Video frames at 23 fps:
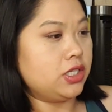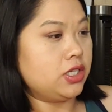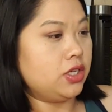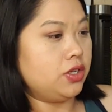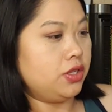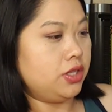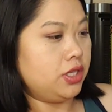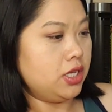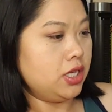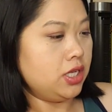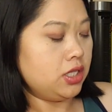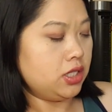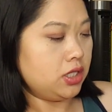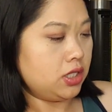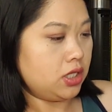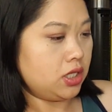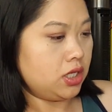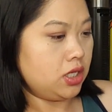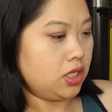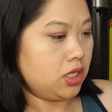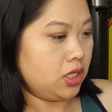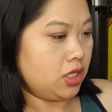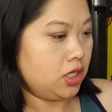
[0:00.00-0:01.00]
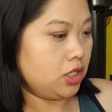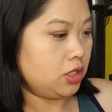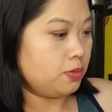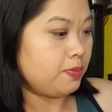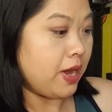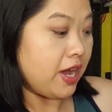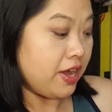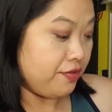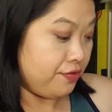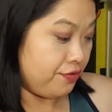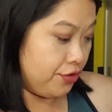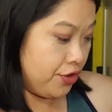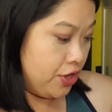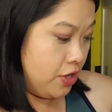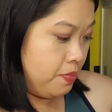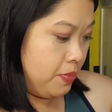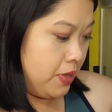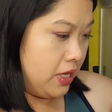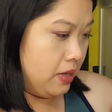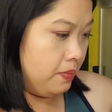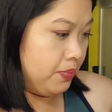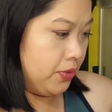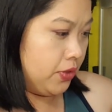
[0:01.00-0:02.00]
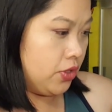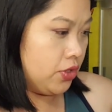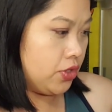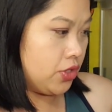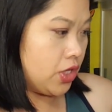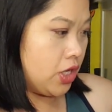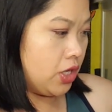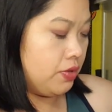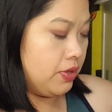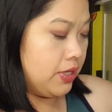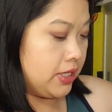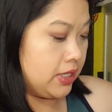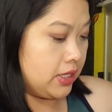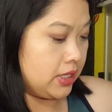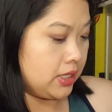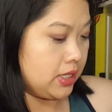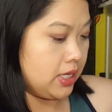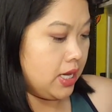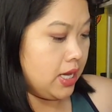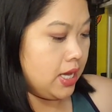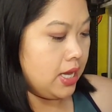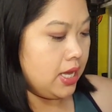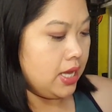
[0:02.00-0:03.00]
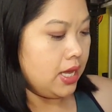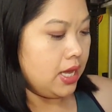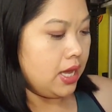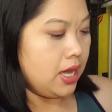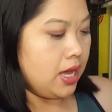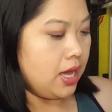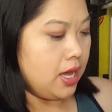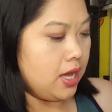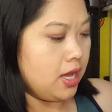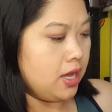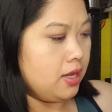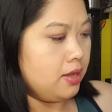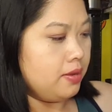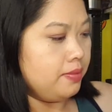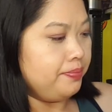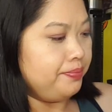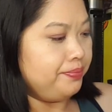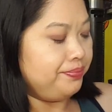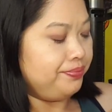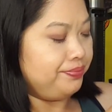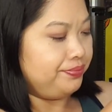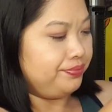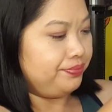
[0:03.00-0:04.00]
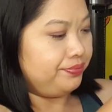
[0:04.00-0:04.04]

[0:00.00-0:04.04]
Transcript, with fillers: So this is by Free People, so it's um,